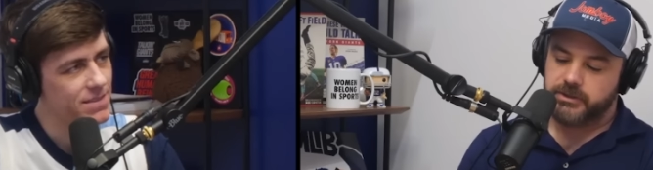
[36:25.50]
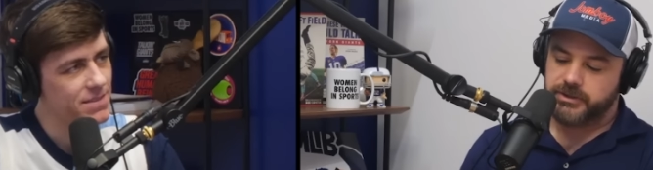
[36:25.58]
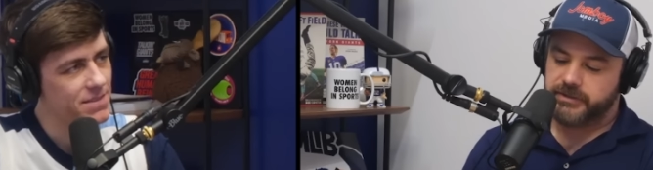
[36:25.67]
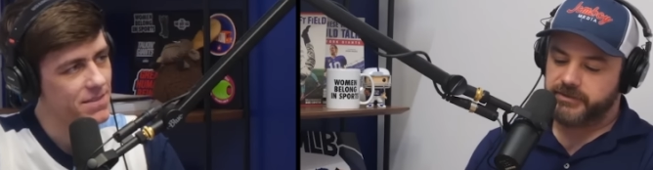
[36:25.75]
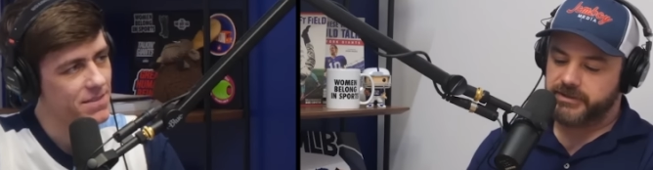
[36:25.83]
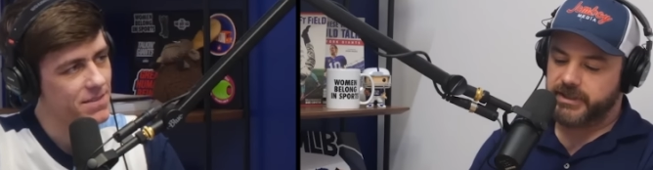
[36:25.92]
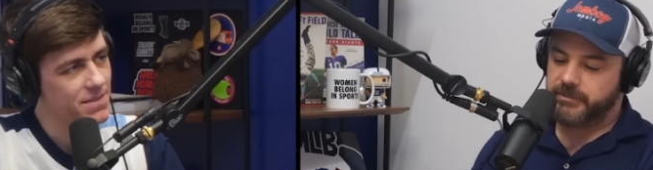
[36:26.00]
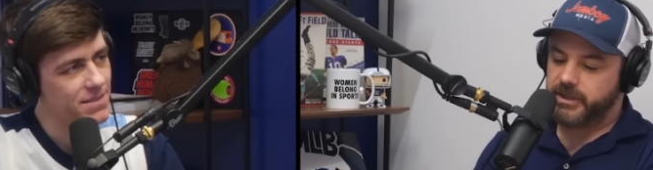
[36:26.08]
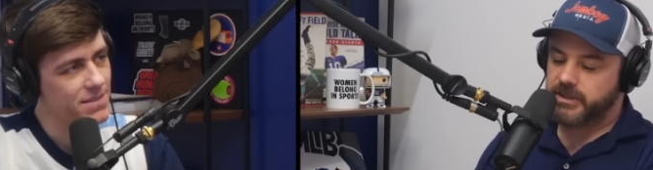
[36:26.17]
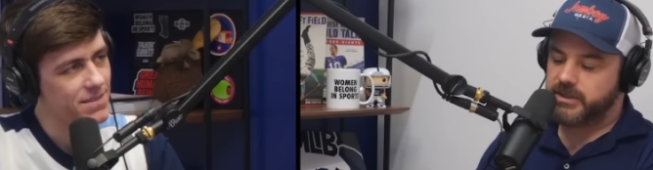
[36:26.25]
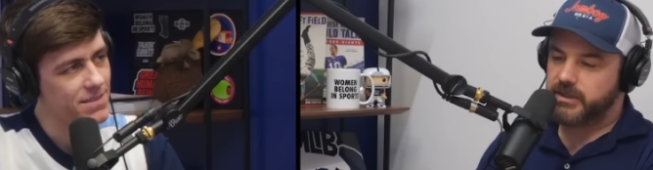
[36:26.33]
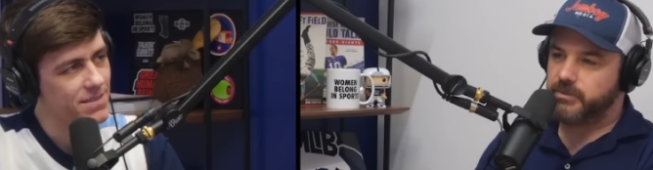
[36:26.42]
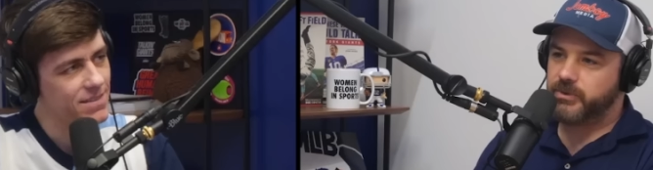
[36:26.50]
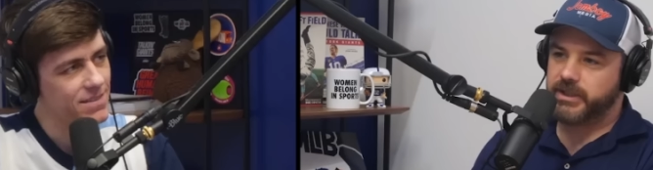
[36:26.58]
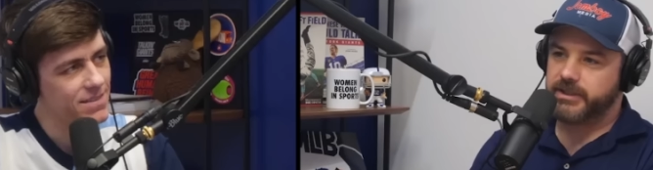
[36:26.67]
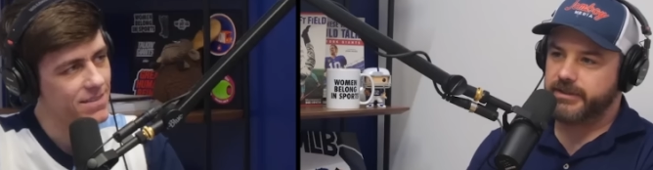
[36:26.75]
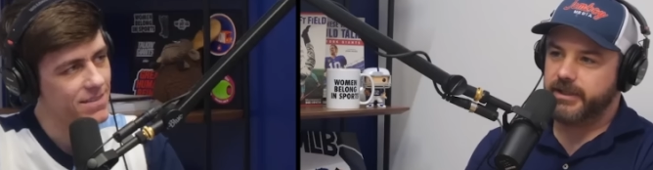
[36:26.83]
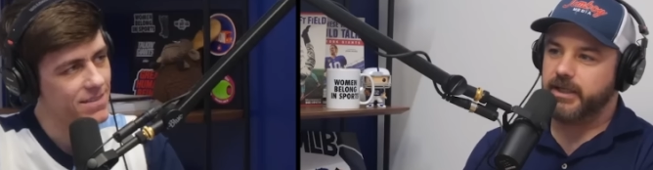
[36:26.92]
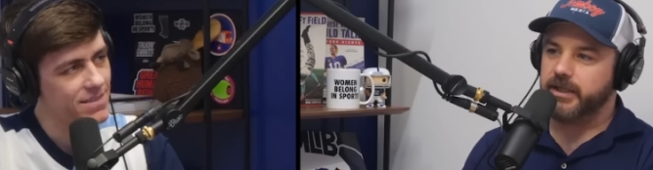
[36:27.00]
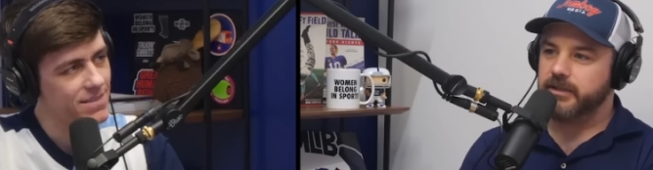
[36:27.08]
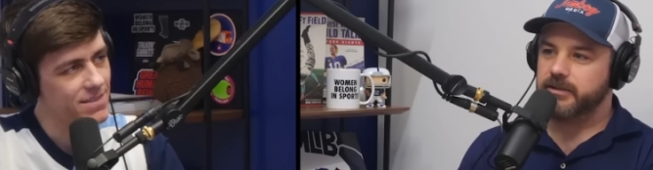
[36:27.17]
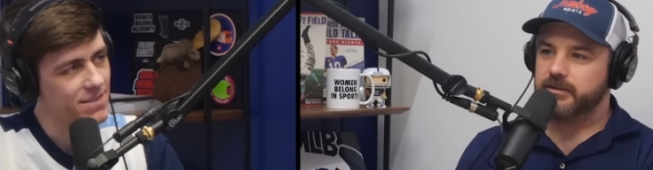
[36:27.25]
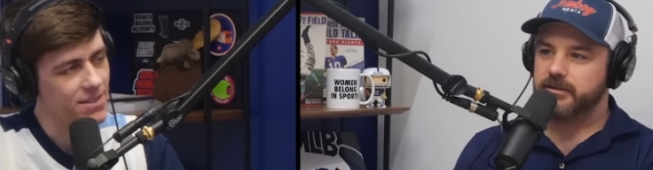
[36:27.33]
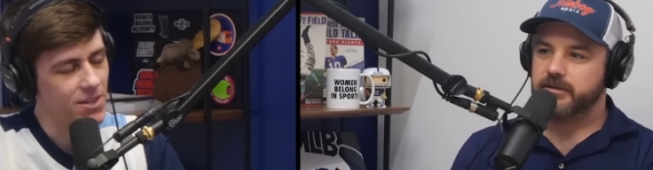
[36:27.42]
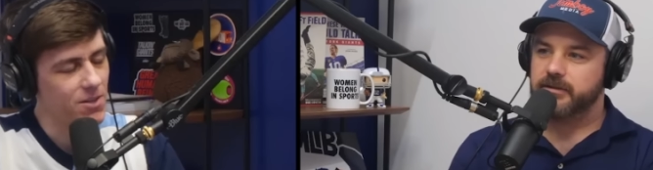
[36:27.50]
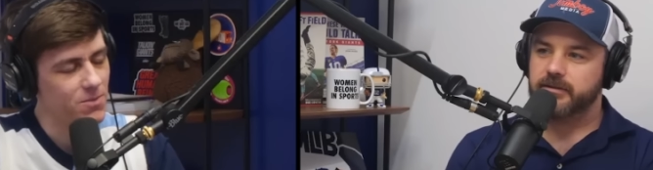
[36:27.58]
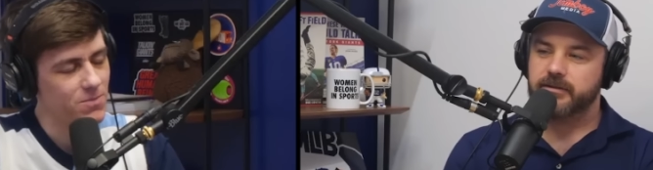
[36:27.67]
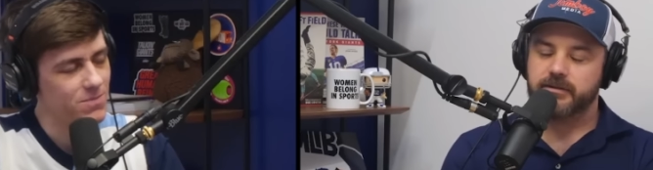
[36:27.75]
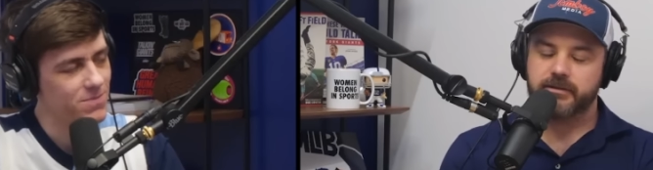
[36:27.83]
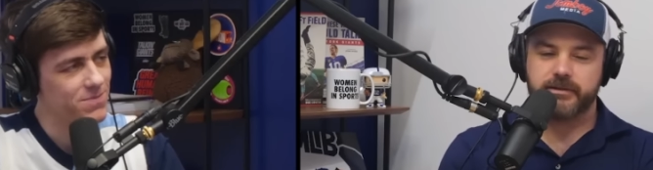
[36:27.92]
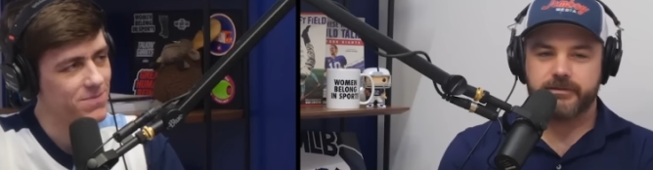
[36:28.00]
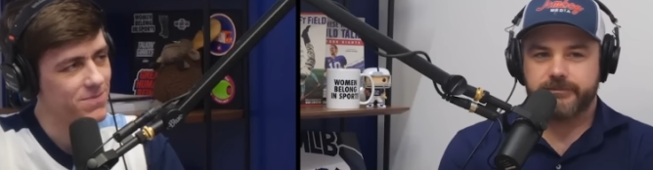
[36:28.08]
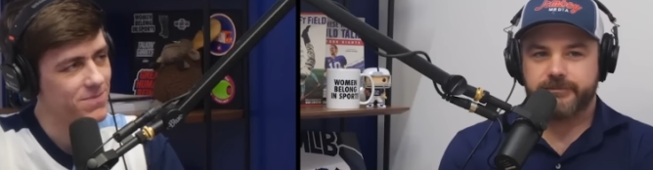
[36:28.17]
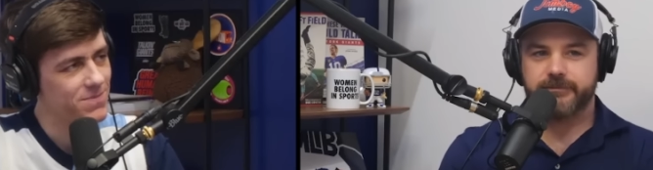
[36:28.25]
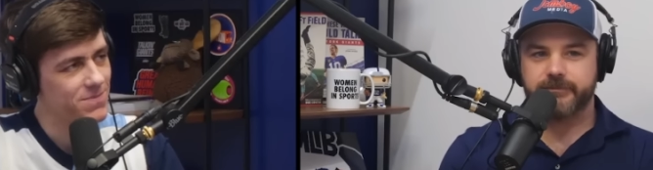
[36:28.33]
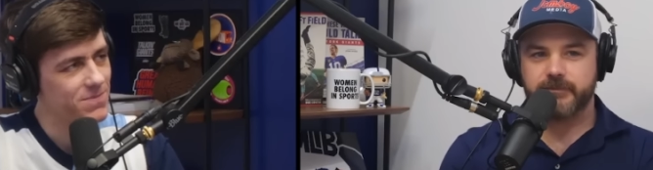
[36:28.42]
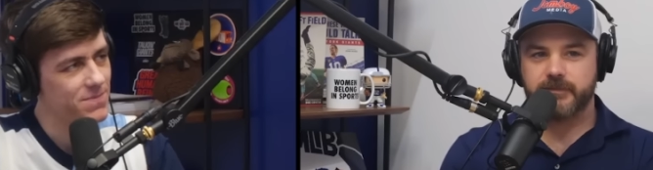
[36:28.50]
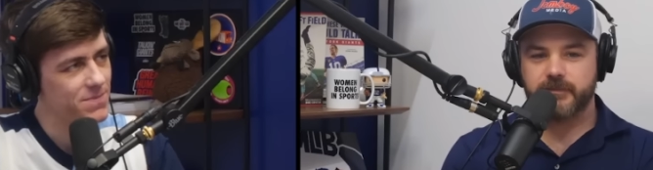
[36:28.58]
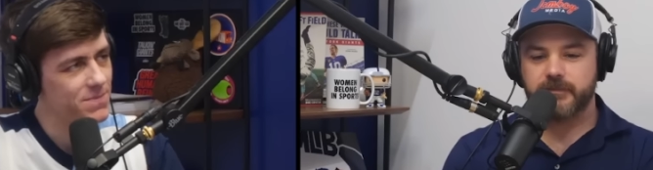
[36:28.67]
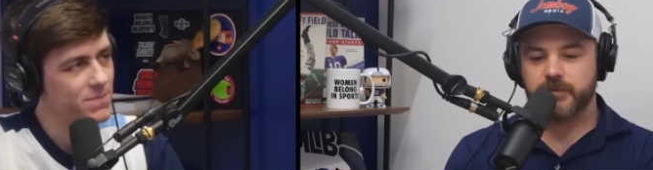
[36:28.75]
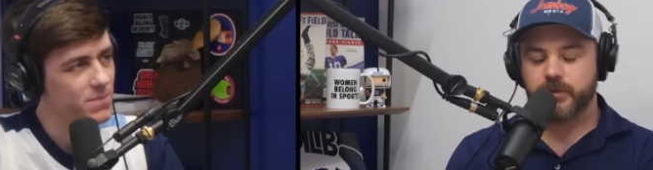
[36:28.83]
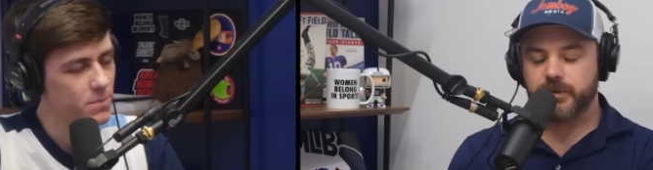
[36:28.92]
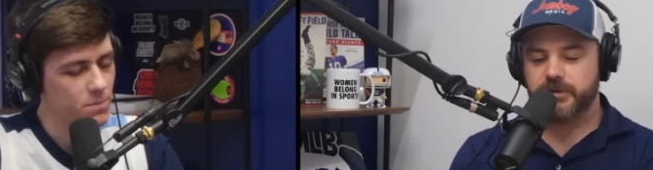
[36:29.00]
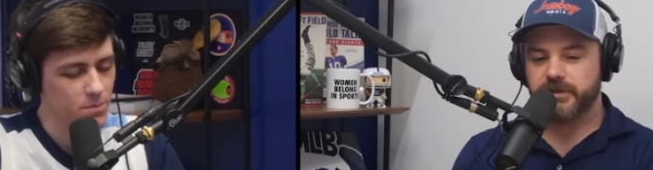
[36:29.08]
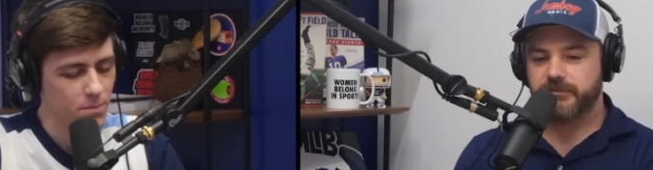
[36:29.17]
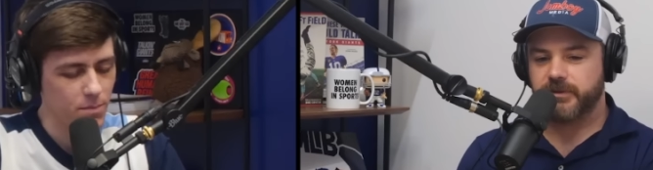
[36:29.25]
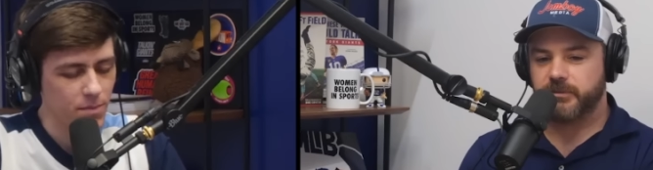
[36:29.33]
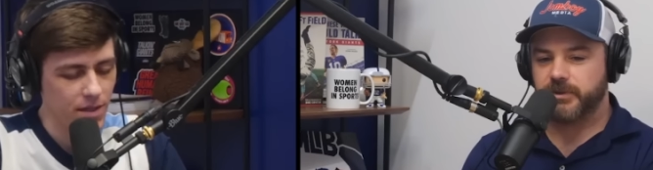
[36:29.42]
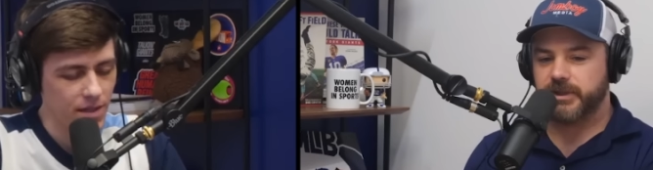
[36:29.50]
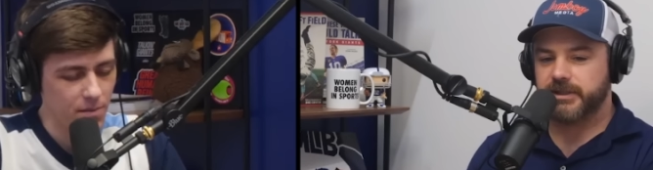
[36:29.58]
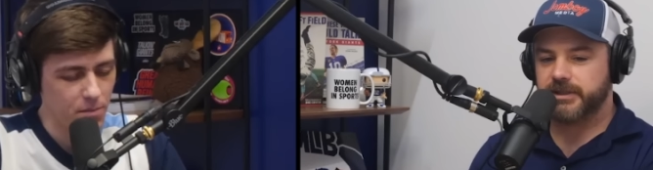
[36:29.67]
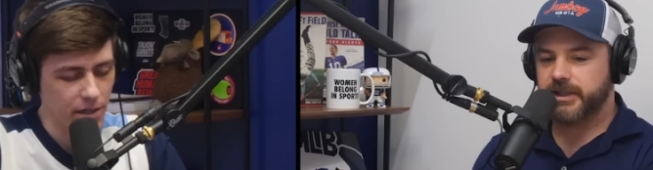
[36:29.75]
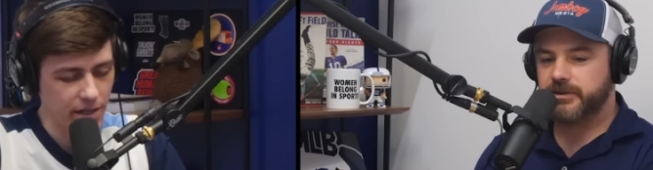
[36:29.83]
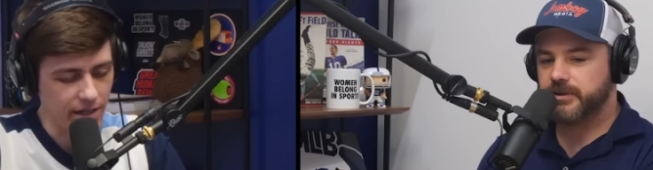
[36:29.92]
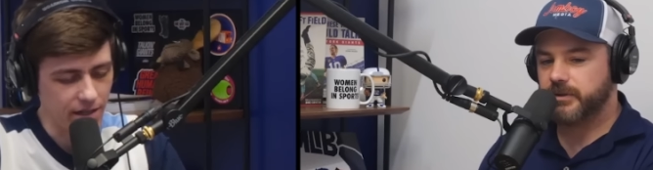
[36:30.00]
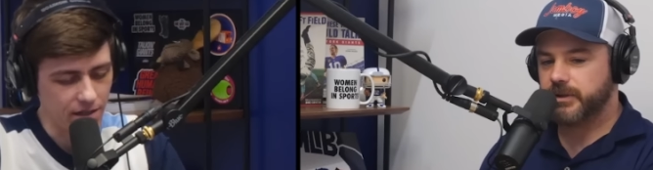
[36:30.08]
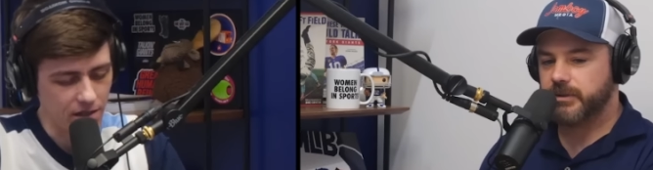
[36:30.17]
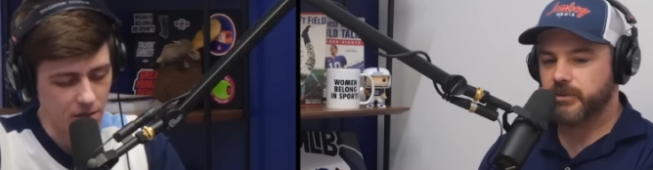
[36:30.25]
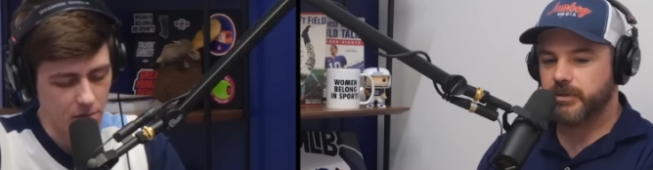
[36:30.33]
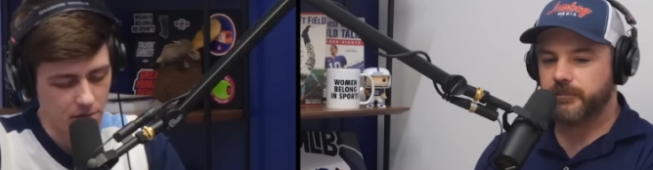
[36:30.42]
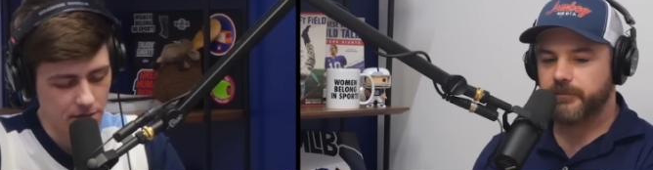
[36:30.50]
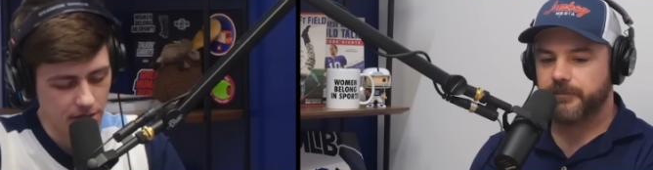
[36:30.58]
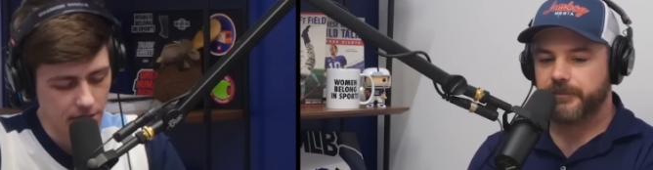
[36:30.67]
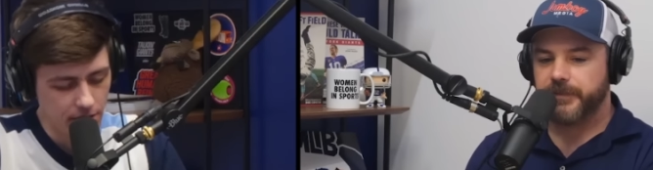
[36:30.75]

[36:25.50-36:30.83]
Speaker 1: should I even say my example? I guess not. No, Twitter's not a fun place. Can't get joke anymore.